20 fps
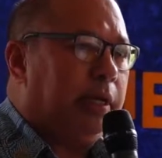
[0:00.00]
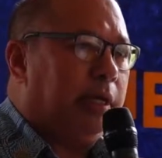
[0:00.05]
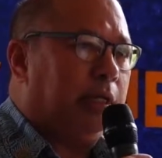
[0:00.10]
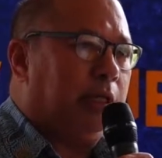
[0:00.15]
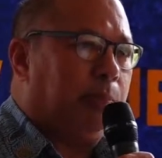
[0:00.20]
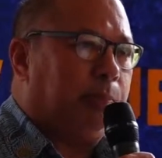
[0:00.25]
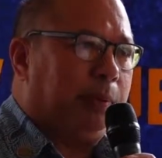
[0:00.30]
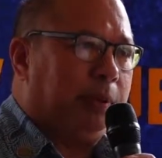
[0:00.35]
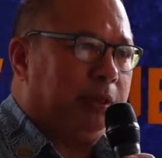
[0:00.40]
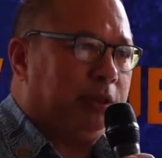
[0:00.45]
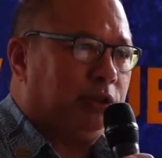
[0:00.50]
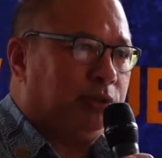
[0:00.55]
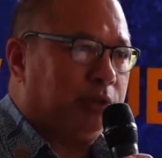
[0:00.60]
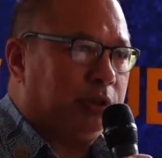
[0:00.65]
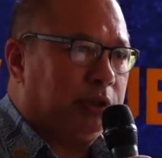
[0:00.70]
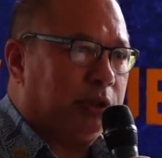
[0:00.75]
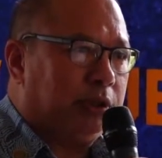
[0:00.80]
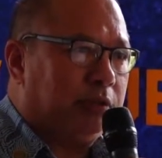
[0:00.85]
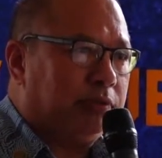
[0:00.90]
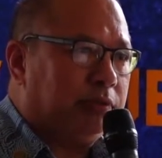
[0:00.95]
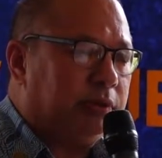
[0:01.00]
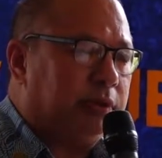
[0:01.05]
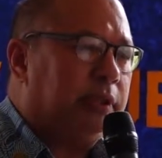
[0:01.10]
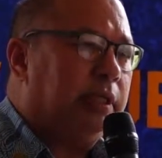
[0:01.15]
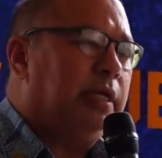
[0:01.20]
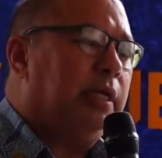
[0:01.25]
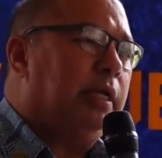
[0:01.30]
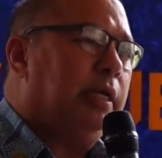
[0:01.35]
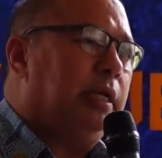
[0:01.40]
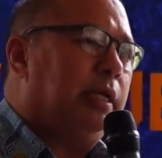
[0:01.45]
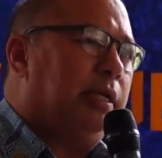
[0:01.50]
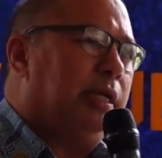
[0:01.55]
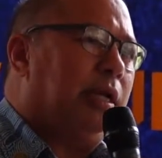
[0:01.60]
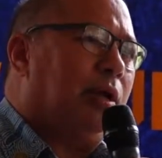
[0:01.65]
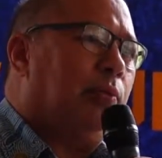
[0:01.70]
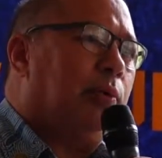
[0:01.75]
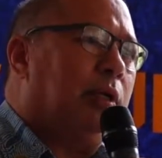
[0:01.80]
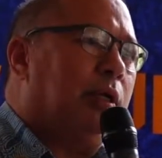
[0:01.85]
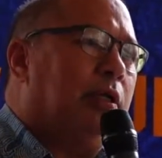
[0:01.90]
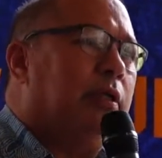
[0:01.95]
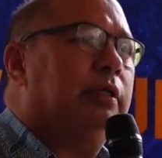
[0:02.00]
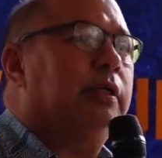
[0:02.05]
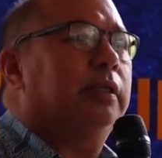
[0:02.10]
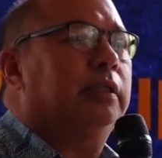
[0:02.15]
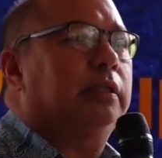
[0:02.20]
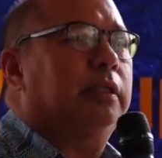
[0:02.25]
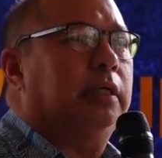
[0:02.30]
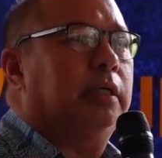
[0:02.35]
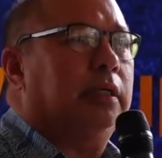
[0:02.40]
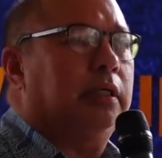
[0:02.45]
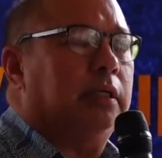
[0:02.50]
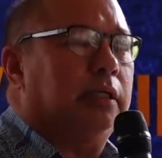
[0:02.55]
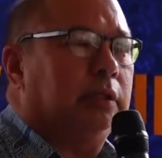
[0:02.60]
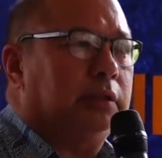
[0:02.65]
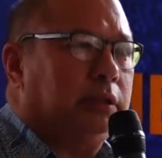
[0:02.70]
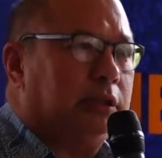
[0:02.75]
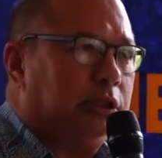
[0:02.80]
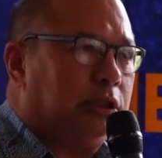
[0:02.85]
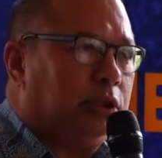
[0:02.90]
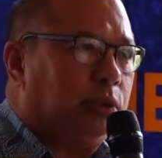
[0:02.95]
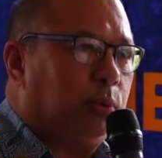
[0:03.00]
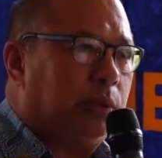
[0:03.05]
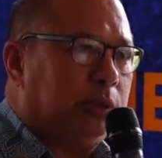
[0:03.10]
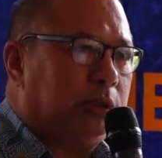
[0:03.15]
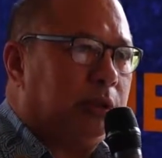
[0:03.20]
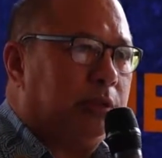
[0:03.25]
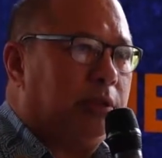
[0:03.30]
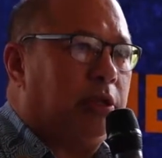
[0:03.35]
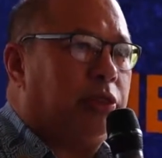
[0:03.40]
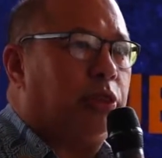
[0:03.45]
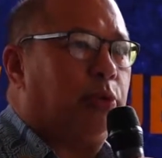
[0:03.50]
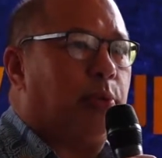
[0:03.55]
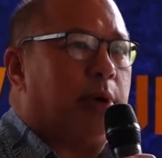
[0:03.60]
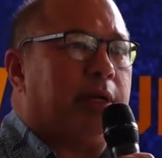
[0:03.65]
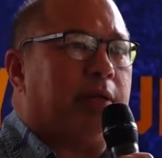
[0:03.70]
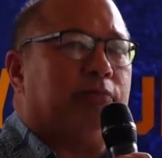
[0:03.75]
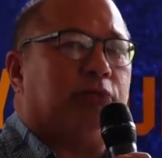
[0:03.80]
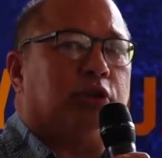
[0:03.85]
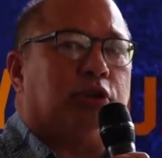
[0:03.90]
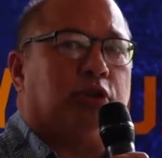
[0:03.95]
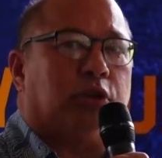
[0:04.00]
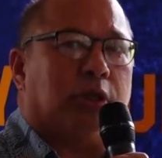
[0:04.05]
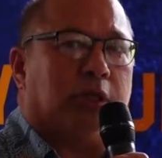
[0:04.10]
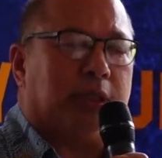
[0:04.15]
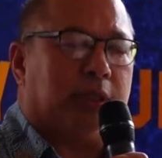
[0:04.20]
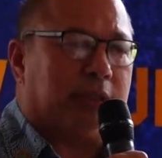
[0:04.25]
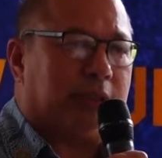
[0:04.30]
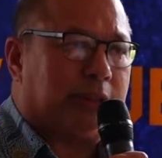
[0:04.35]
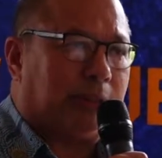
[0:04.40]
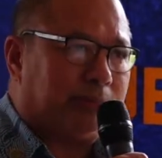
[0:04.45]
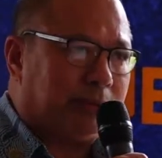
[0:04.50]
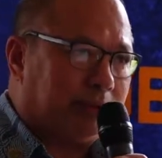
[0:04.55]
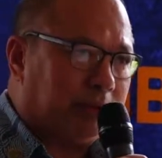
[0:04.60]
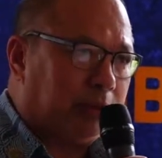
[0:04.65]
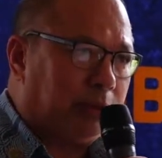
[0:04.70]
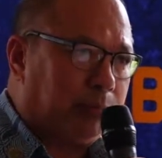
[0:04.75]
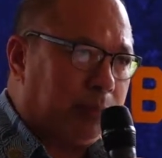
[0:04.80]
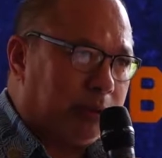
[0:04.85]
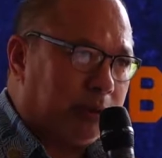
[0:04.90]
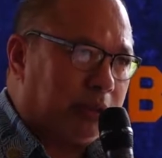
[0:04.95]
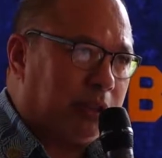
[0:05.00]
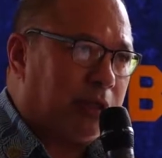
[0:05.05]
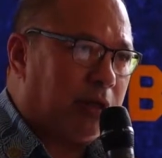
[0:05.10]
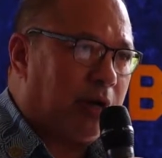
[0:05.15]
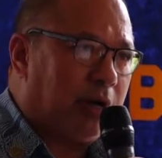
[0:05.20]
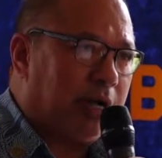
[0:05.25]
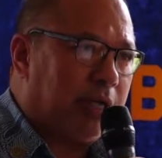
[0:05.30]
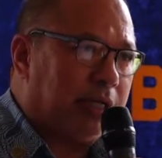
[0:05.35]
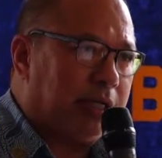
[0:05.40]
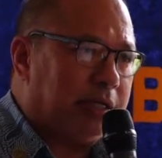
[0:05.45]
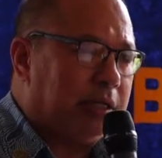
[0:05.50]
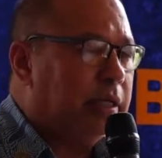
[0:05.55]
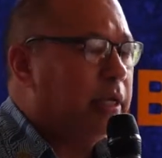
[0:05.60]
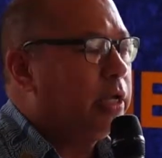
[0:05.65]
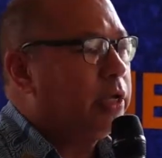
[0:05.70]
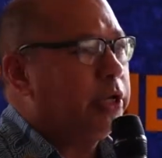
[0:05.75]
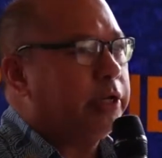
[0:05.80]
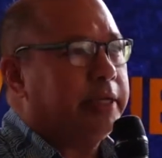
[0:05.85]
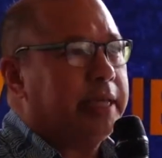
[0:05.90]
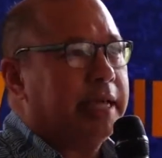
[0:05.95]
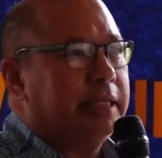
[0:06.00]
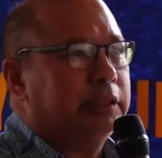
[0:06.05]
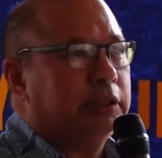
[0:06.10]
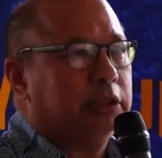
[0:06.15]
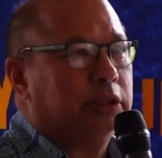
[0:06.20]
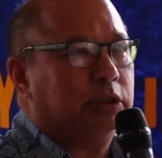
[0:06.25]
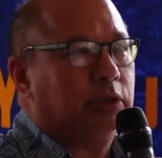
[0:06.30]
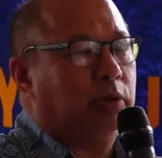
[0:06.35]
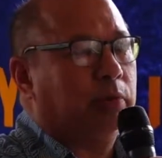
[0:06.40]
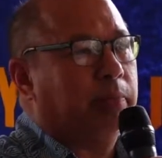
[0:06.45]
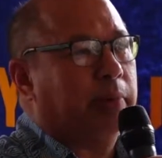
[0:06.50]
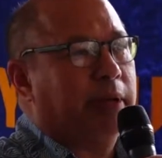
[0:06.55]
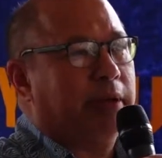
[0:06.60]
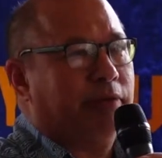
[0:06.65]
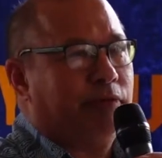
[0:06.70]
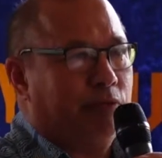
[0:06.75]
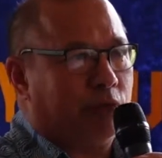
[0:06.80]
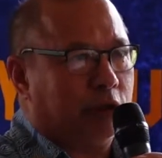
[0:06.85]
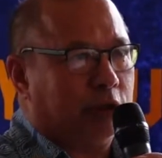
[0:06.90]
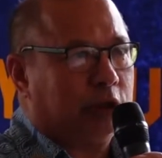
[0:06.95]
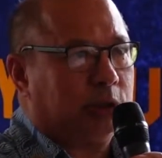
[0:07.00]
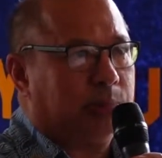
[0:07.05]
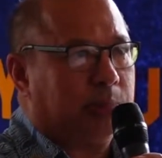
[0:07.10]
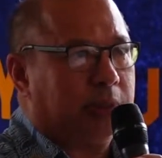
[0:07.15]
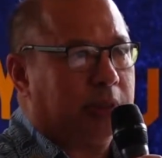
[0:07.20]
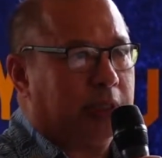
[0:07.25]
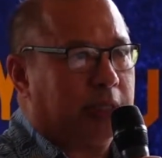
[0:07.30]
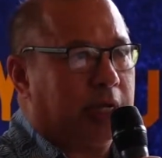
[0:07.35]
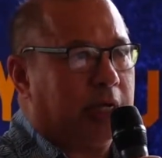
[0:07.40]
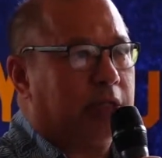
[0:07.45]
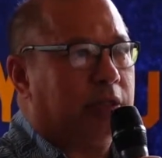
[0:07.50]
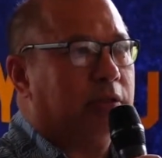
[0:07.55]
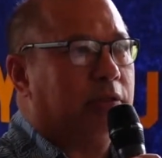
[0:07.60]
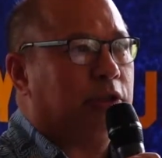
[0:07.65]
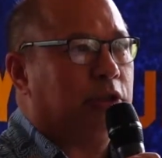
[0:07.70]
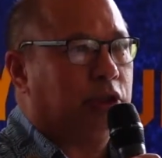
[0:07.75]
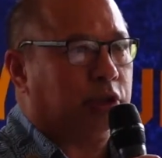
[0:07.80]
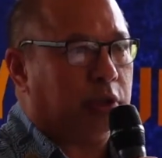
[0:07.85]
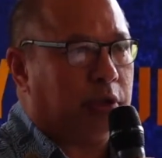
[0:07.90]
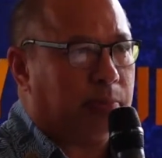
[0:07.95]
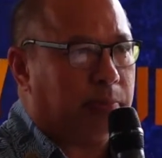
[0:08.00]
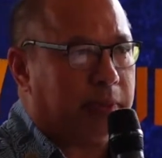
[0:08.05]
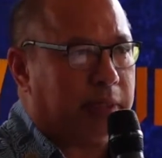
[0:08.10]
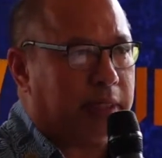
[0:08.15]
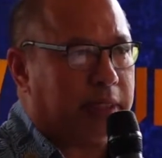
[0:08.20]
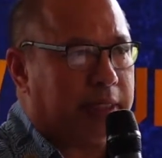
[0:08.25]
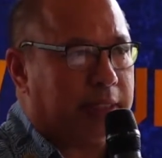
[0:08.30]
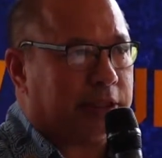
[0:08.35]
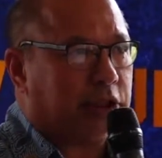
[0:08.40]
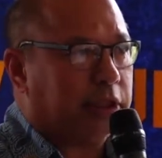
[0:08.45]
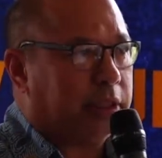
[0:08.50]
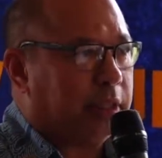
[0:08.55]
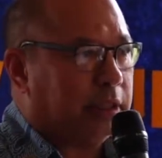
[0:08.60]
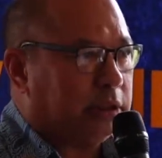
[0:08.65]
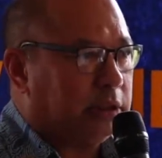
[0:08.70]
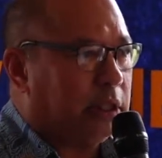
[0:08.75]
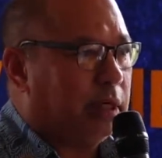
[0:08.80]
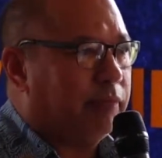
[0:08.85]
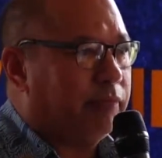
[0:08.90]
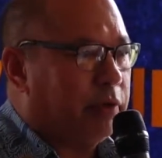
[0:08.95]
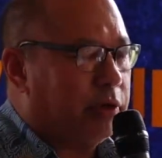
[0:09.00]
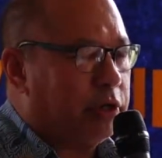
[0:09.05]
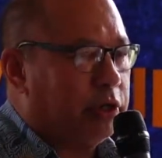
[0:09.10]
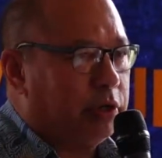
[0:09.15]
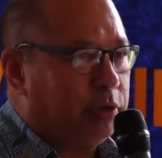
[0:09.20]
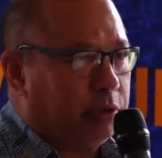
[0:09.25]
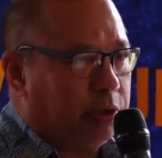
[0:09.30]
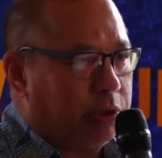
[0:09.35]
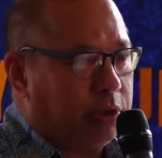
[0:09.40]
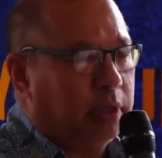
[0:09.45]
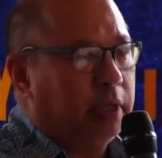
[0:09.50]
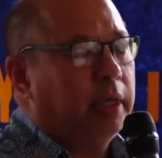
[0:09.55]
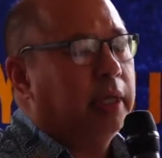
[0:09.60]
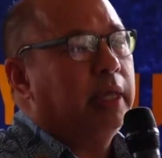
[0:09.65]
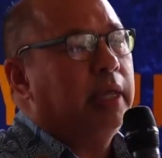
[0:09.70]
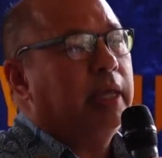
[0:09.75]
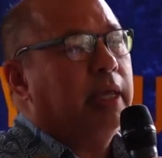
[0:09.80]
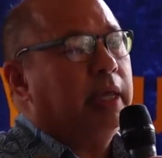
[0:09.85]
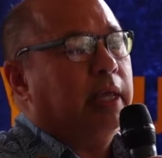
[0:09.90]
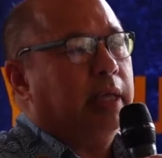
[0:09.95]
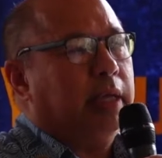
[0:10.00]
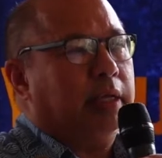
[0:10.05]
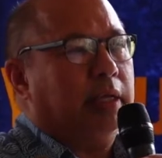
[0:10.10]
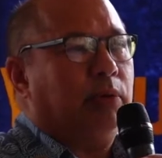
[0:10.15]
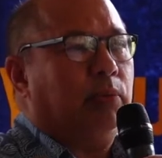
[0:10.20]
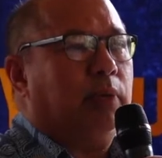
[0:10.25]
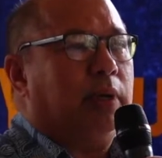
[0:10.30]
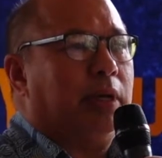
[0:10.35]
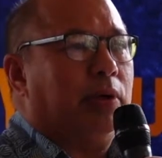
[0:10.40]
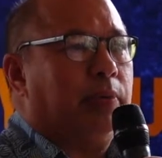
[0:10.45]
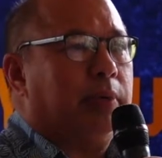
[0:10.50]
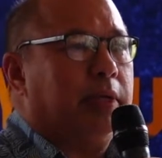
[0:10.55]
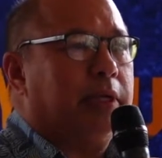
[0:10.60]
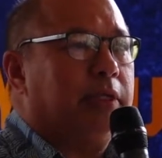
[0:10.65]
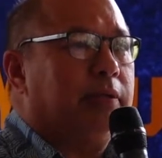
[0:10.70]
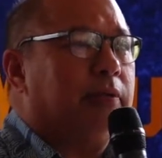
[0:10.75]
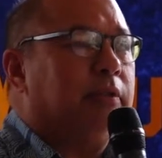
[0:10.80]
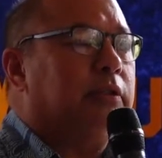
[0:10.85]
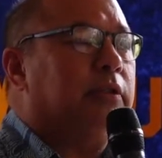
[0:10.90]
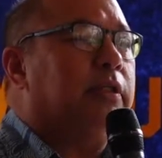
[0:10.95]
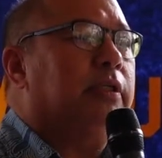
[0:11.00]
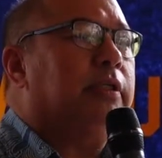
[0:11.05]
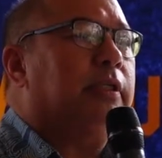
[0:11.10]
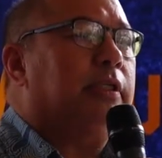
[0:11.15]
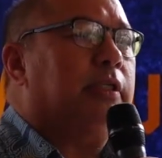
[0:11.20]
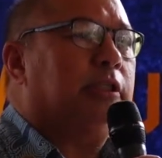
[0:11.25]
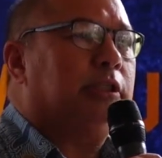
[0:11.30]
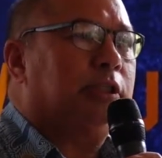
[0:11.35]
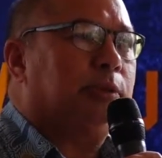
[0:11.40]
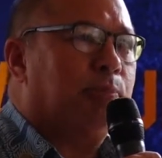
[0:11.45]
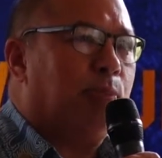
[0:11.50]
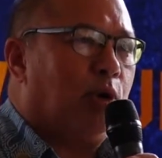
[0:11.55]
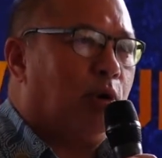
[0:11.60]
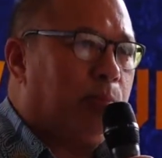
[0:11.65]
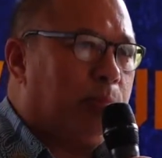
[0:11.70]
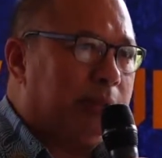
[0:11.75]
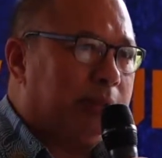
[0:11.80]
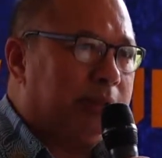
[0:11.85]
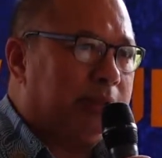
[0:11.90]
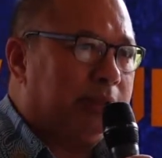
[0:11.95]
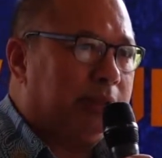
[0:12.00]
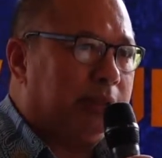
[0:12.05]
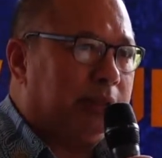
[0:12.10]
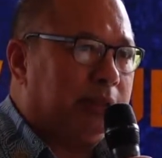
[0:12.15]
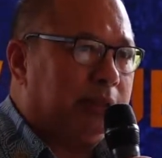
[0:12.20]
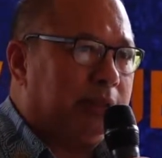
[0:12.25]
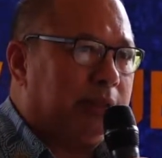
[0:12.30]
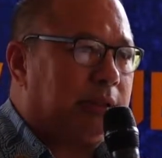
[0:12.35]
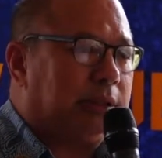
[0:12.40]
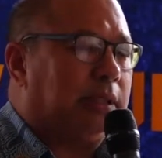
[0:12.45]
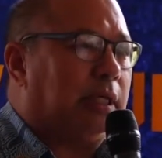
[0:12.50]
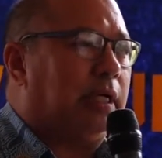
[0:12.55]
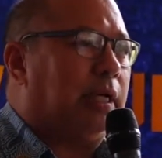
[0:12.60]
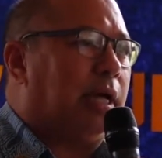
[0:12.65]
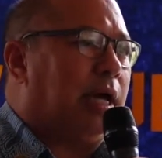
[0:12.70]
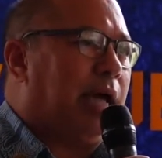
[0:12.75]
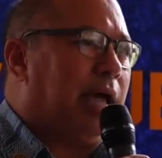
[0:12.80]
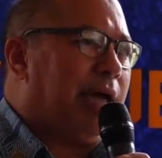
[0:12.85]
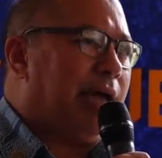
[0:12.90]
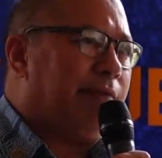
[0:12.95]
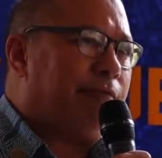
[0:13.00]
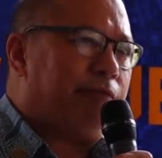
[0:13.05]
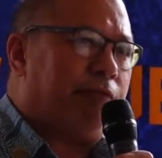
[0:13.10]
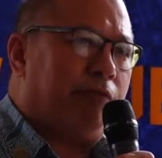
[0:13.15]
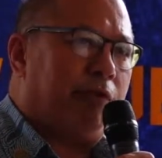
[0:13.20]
and the police reserves. And then I want to look at the situation, the threat of drug and substance abuse in our island. You can't just do it by enforcement. You got to do treatment and education of our youth. And then what I want to do is look at the small businesses. Uh, I have